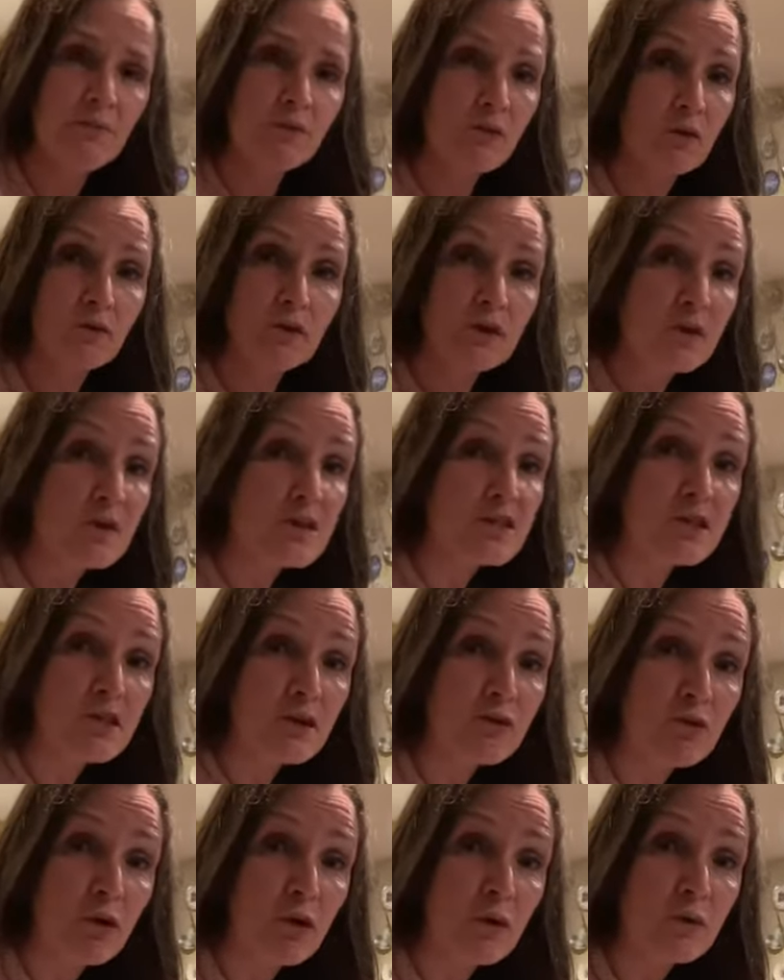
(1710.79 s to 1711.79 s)
Not that there's
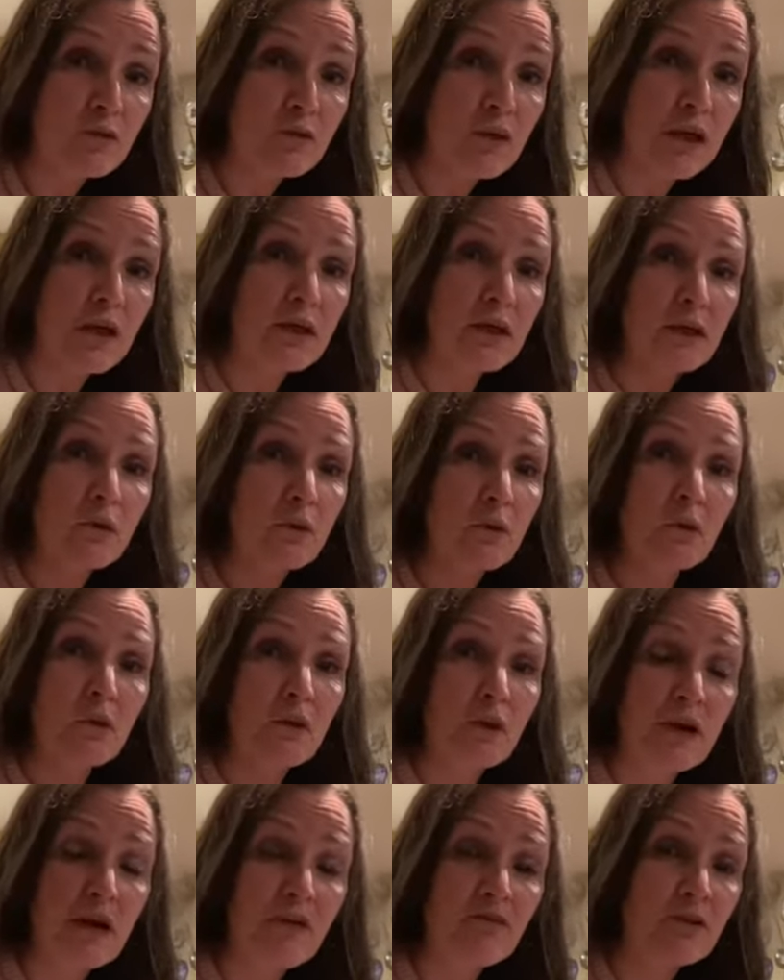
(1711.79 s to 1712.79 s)
anything wrong with that, you know, we
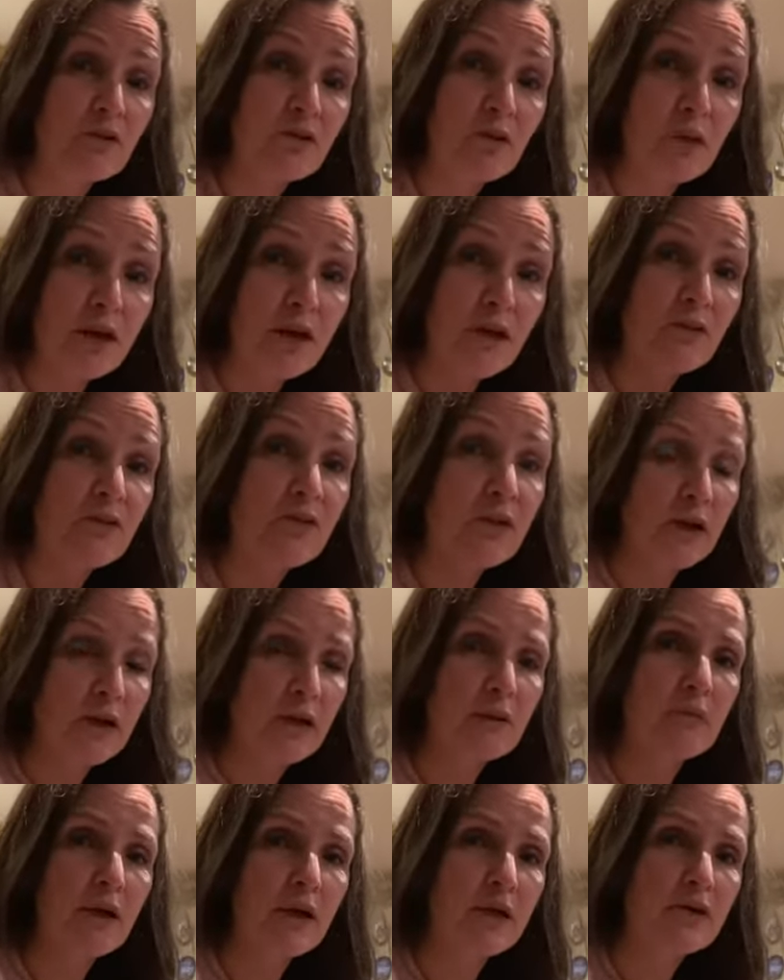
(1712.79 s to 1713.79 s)
all have to do our
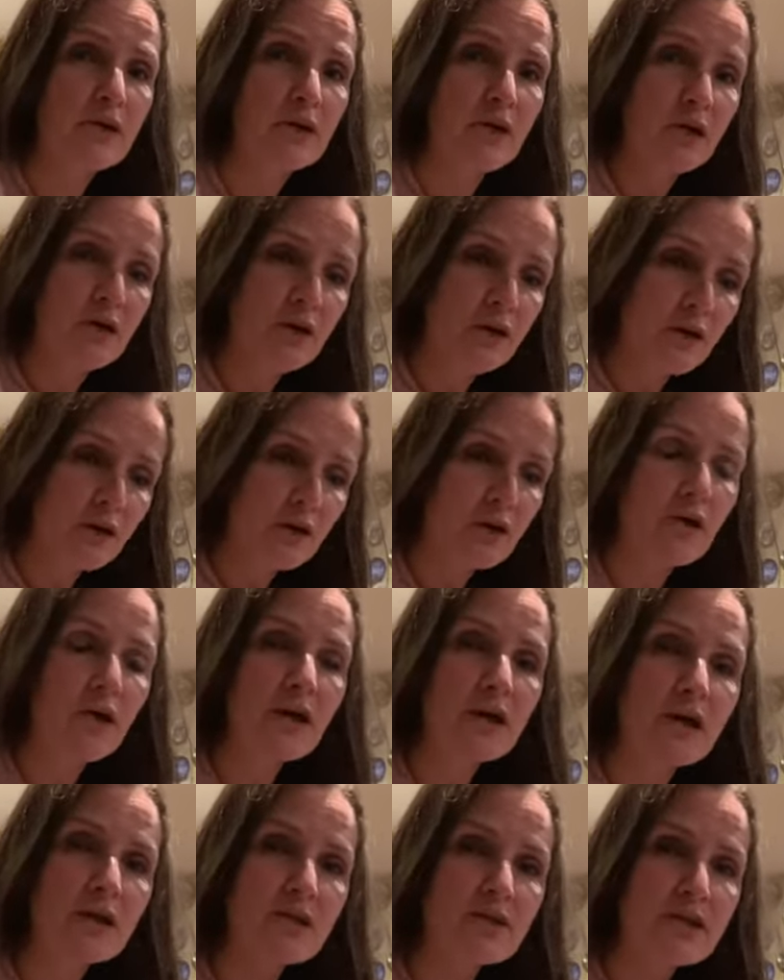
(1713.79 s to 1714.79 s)
thing, but I'd
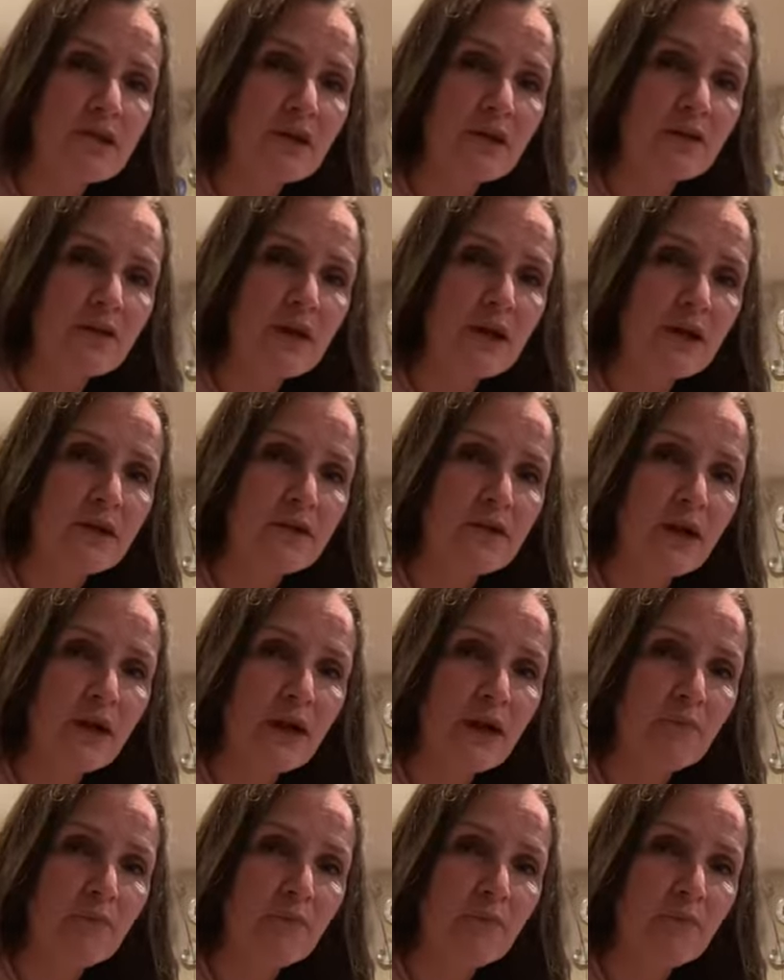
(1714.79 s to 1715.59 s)
like it so that